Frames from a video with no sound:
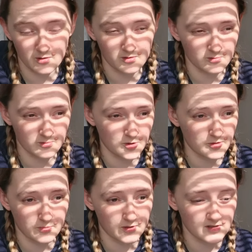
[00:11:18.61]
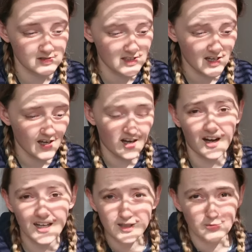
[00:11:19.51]
on or doing, because
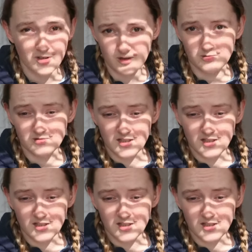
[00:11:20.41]
I don't know.